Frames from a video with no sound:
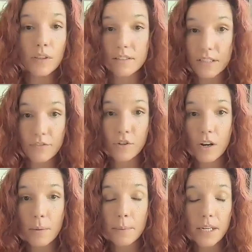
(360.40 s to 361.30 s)
with a different
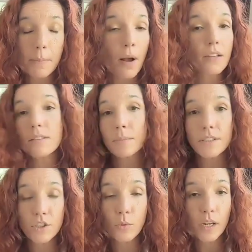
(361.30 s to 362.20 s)
company,
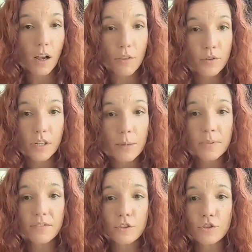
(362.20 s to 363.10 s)
possibly doing other
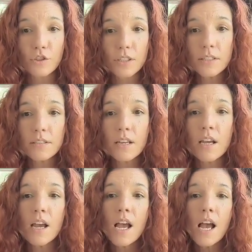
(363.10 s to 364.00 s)
types of insurance,
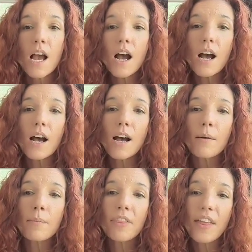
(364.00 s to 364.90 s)

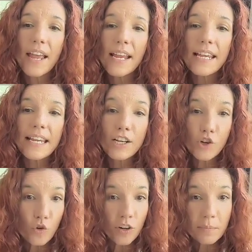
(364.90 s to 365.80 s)
they
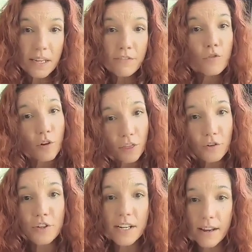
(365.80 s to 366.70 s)
ignored me for
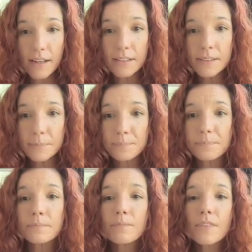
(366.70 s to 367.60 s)
30 days.
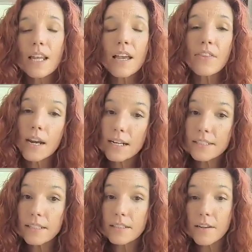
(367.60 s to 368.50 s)
And then I
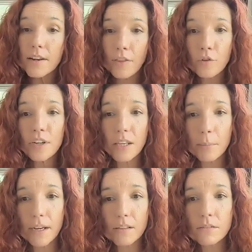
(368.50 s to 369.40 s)
sent another
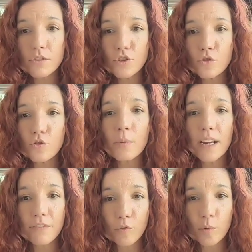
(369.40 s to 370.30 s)
email to
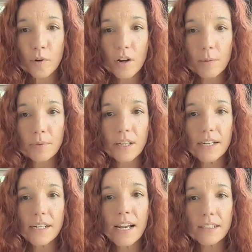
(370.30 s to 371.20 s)
my former
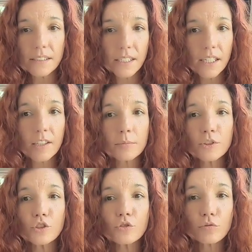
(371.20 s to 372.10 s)
upline asking
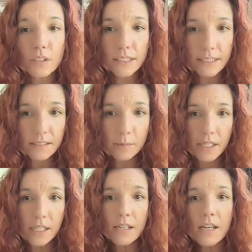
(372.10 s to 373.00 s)
him to release
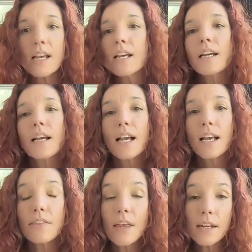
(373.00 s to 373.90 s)
me.
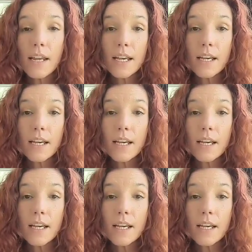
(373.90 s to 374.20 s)
And then